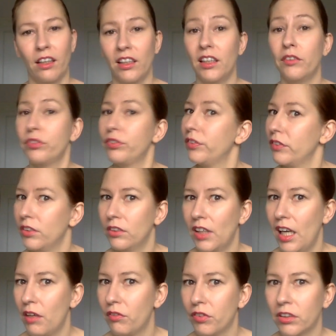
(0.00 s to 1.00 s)
If you
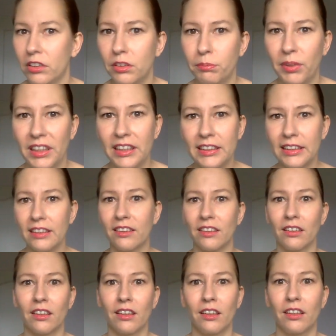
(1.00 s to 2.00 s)
have a good basic
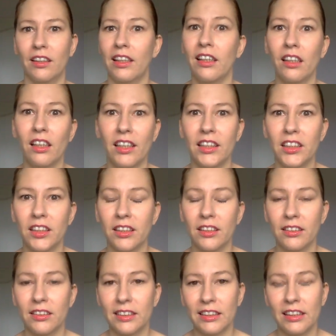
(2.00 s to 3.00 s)
English
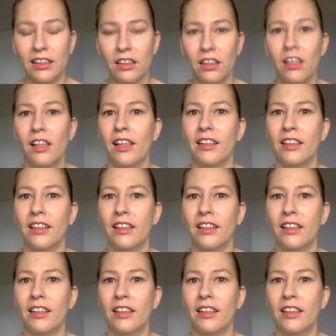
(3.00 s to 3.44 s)
skill,